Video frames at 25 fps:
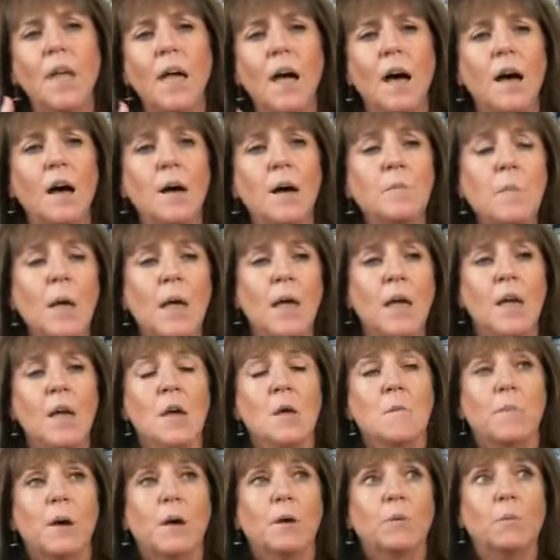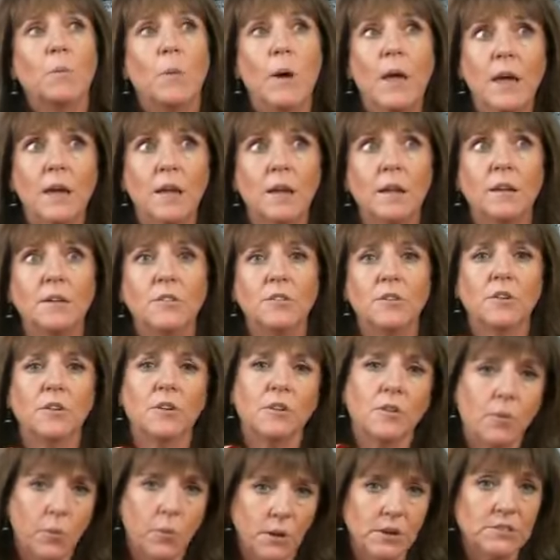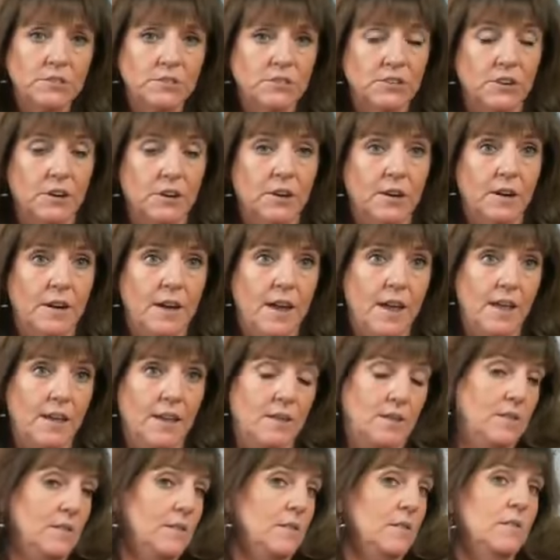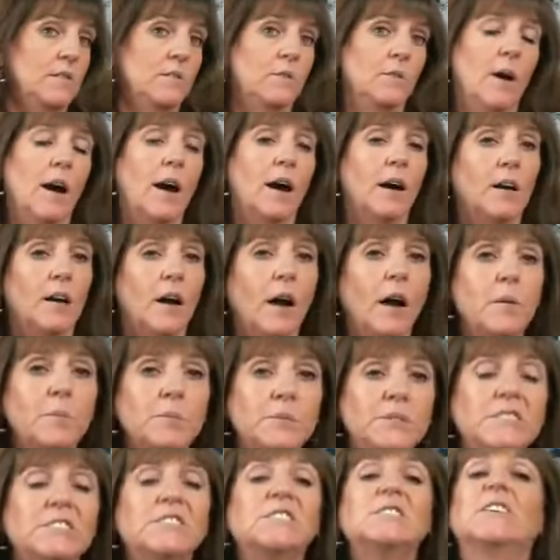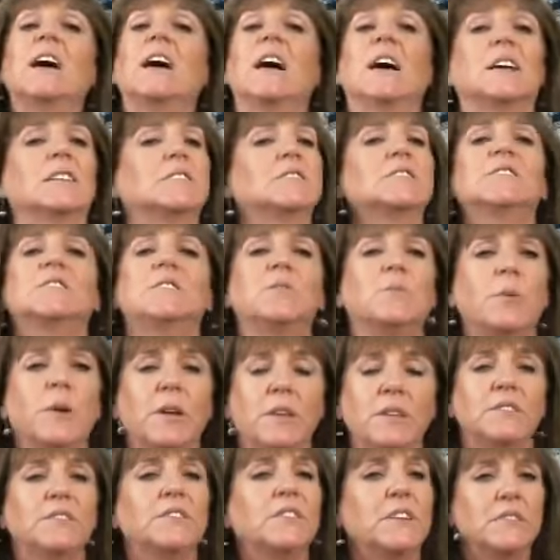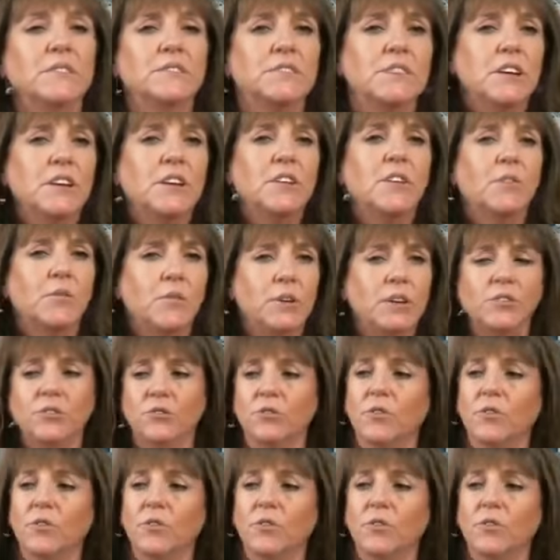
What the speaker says: Um, but when you're a quilter and you are obsessed with 60-degree